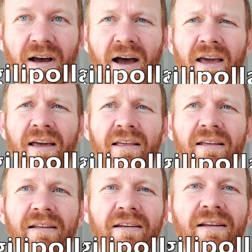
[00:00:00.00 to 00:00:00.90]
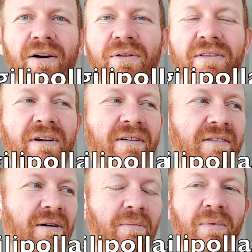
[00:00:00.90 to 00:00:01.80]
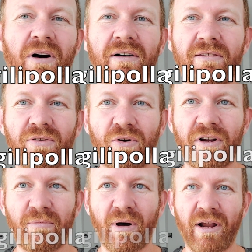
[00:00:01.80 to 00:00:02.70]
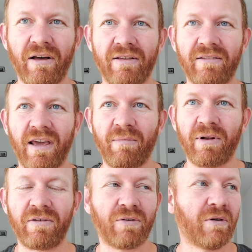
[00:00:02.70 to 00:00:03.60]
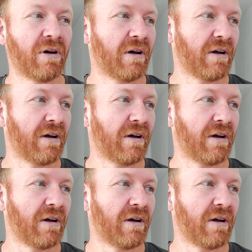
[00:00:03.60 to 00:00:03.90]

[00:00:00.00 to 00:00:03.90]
I know that there's some long story about how this came into